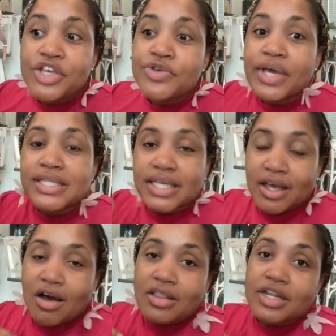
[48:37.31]
You get to
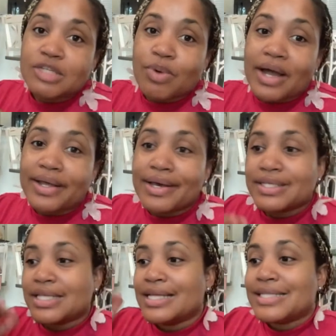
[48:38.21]
get all of these products,
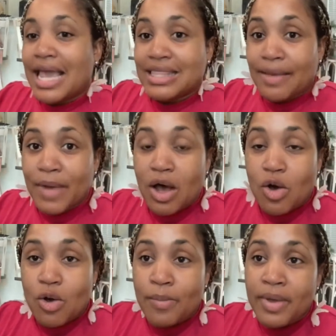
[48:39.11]
take them
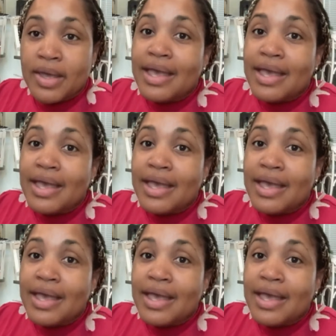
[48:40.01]
home,